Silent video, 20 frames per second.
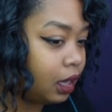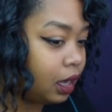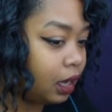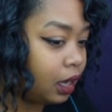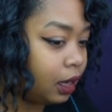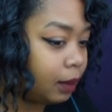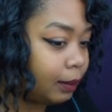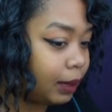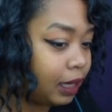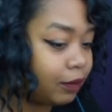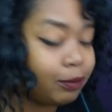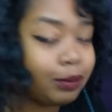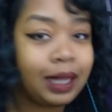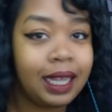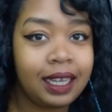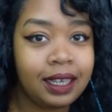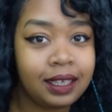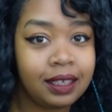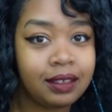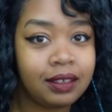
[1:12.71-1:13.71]
I
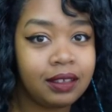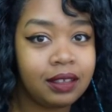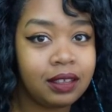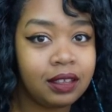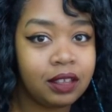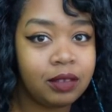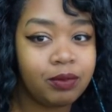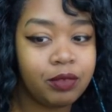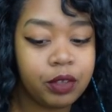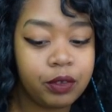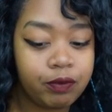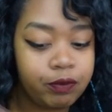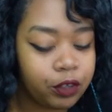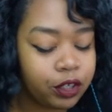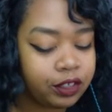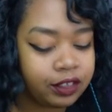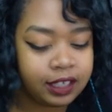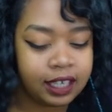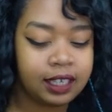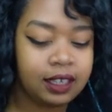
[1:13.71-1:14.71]
played it the
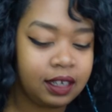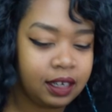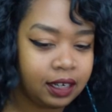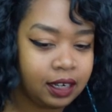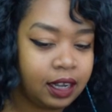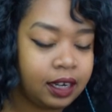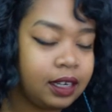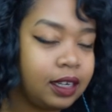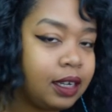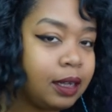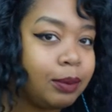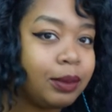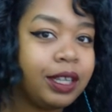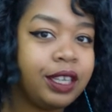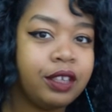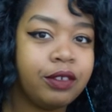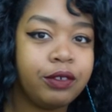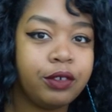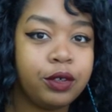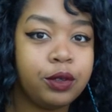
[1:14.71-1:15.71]
first day that I got it. I
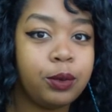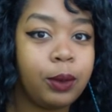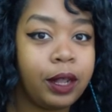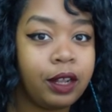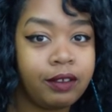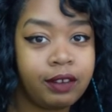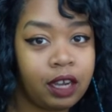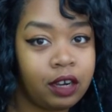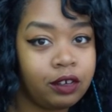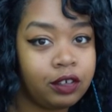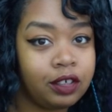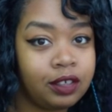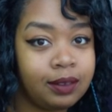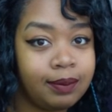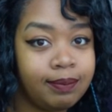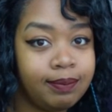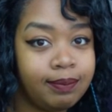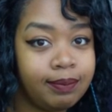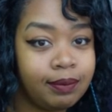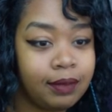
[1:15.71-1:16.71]
played it for 12
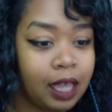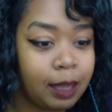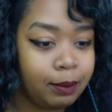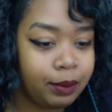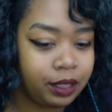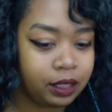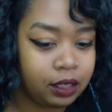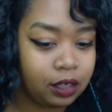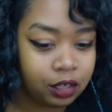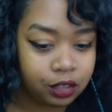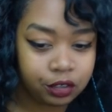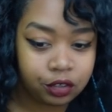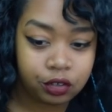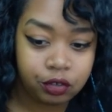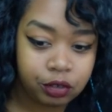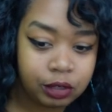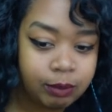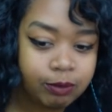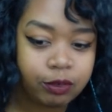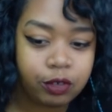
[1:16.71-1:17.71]
hours. I played it on
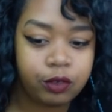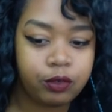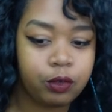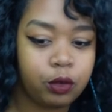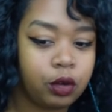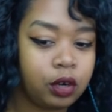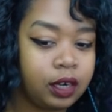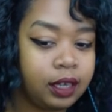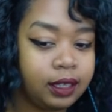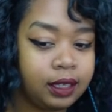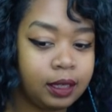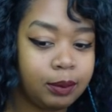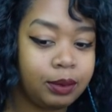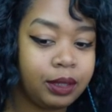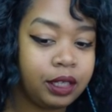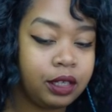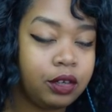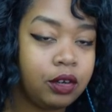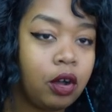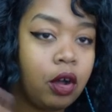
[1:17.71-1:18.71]
stream for 4, and then I
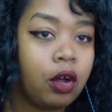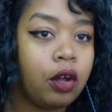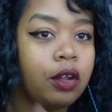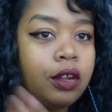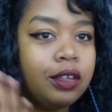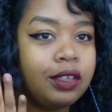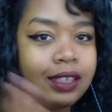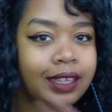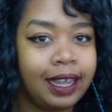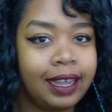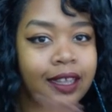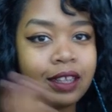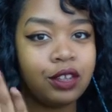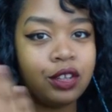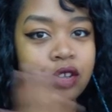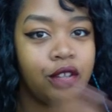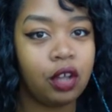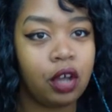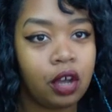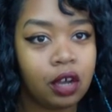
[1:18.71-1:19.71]
played it all night
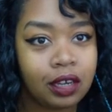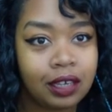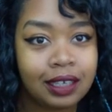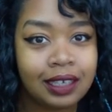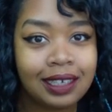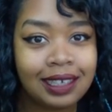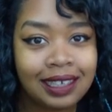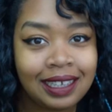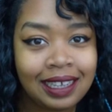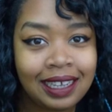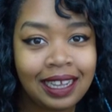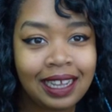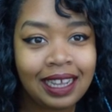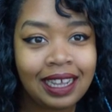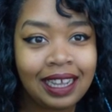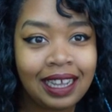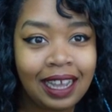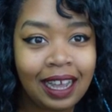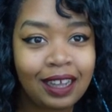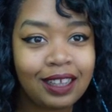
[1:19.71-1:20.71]
long
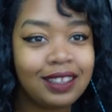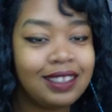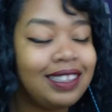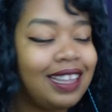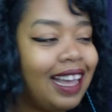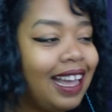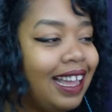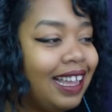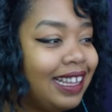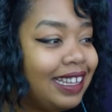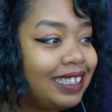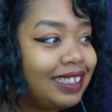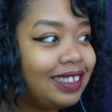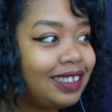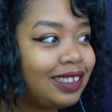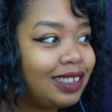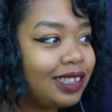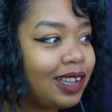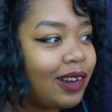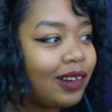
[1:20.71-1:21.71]
because it's
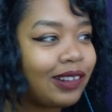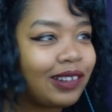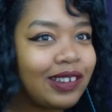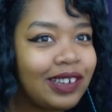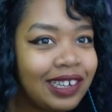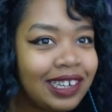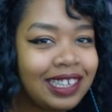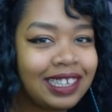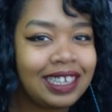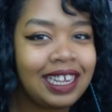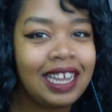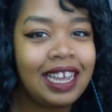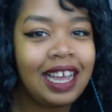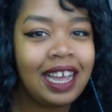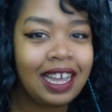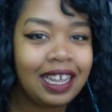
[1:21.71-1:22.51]
so good.